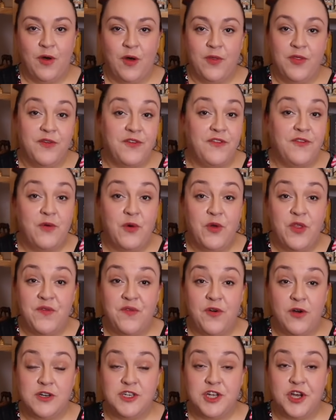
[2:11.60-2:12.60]
on the 4th of
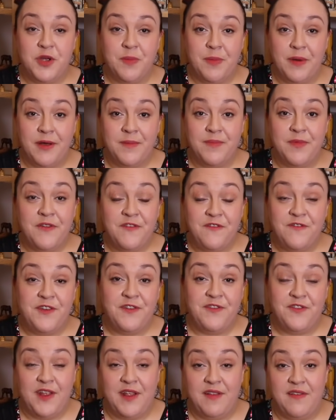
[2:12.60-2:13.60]
October
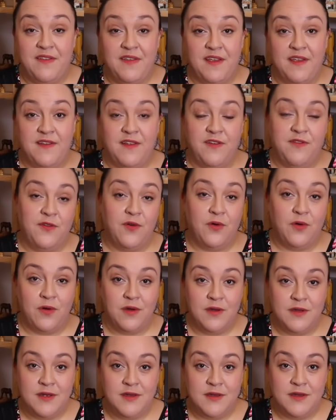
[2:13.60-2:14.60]
1564,
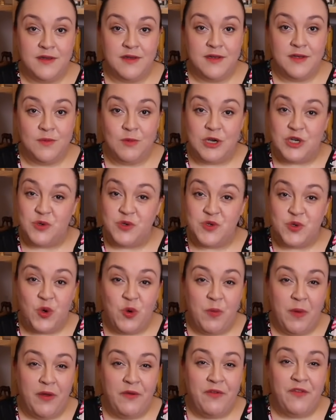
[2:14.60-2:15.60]
which was
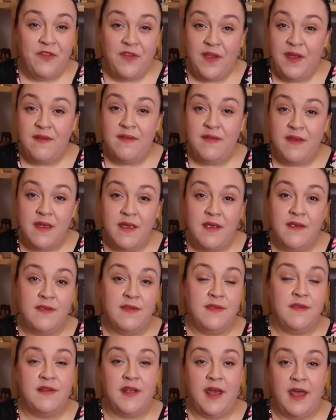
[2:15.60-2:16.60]
almost six years to
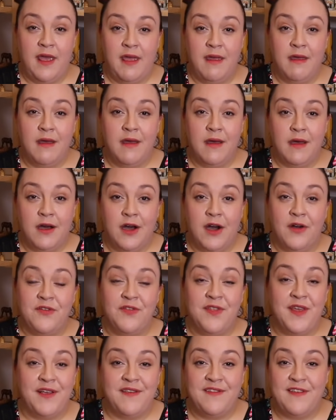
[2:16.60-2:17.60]
the day after
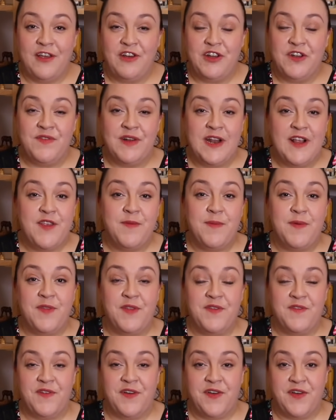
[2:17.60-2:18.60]
the accession of Elizabeth
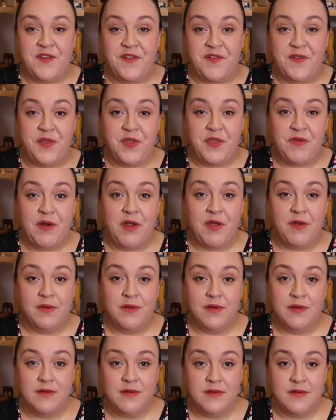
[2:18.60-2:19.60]
I to the throne.
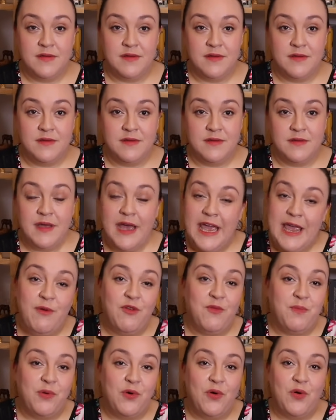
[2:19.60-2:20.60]
He
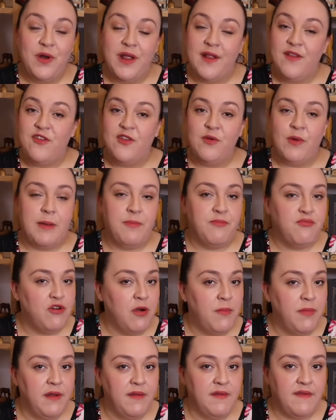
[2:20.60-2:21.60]
was born into a
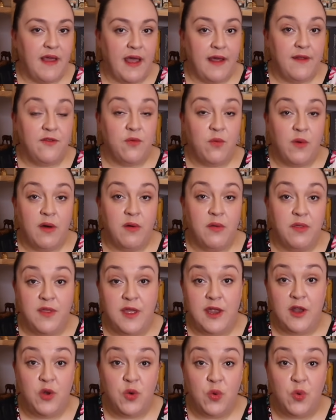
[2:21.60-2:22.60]
prominent and
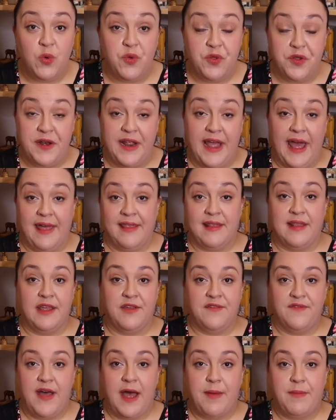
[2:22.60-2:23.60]
wealthy Northern Catholic
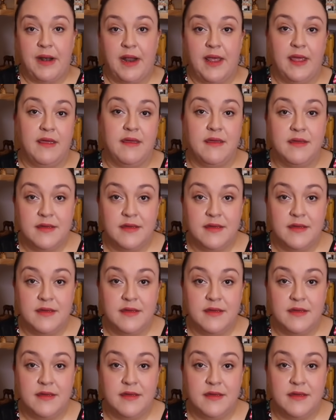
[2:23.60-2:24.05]
family.